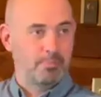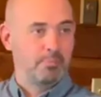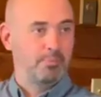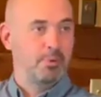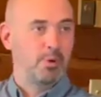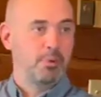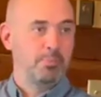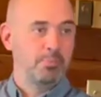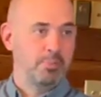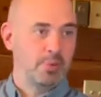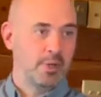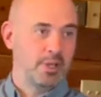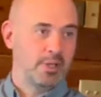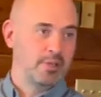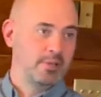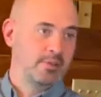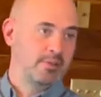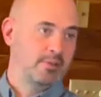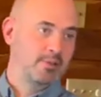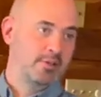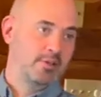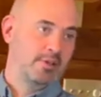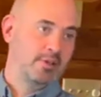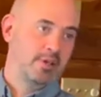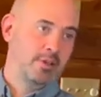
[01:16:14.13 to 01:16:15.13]
pumping
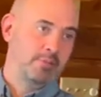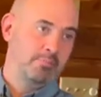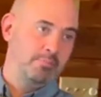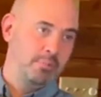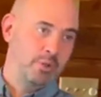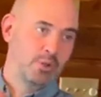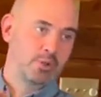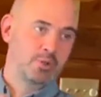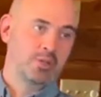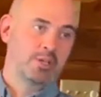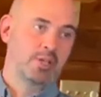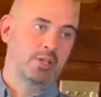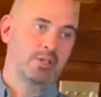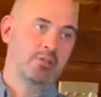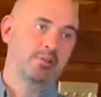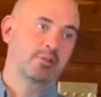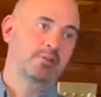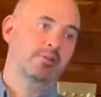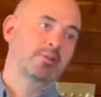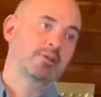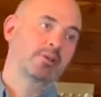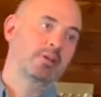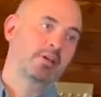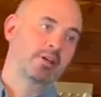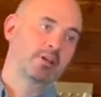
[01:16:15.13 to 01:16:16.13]
and pushing
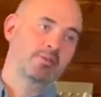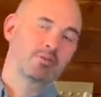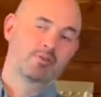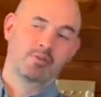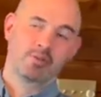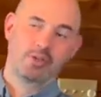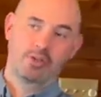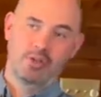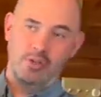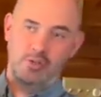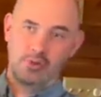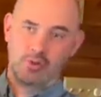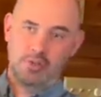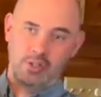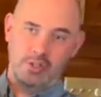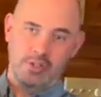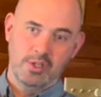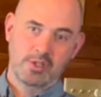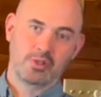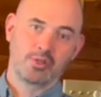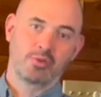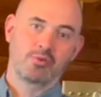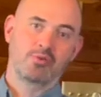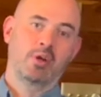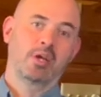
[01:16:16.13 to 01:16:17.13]
and using the
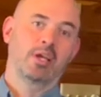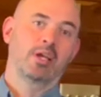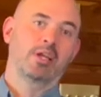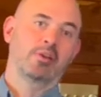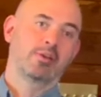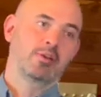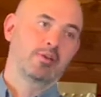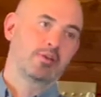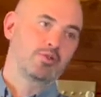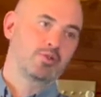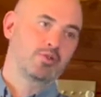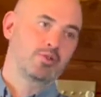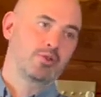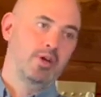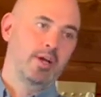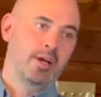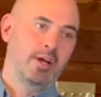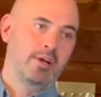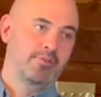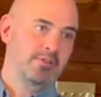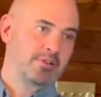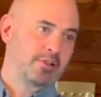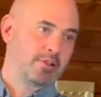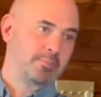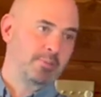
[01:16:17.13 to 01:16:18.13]
terrain and
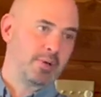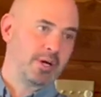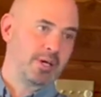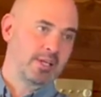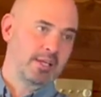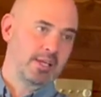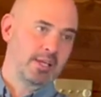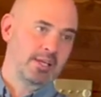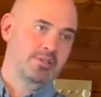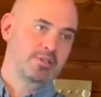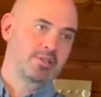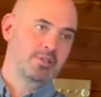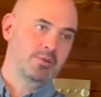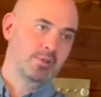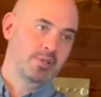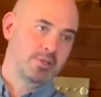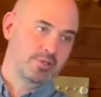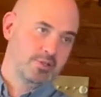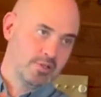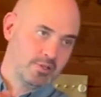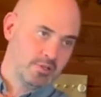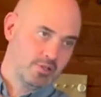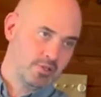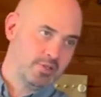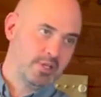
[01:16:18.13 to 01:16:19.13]
driving the bike into it
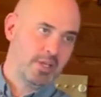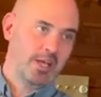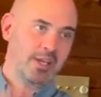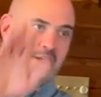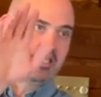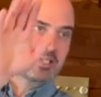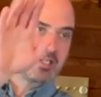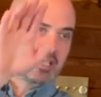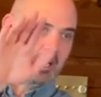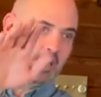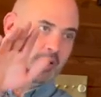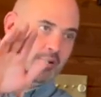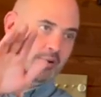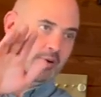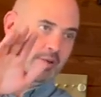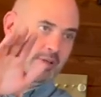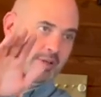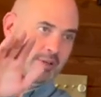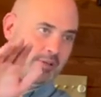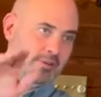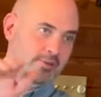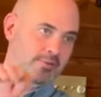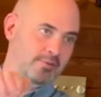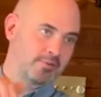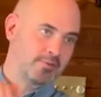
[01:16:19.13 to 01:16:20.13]
to
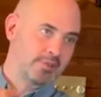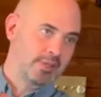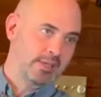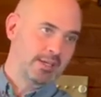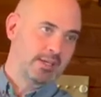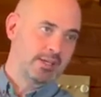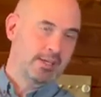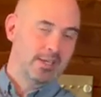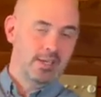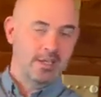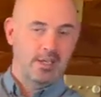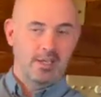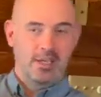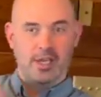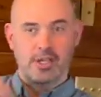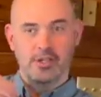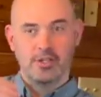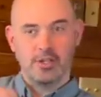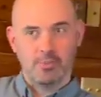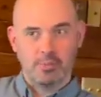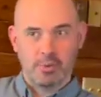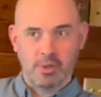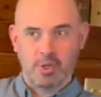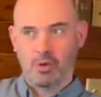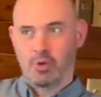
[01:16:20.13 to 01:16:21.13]
accelerate, and you
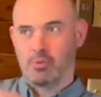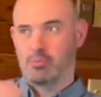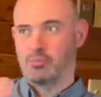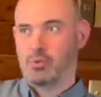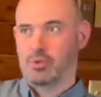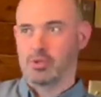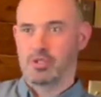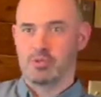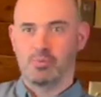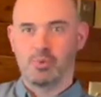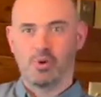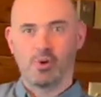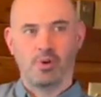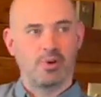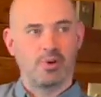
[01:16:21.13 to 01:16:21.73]
become much more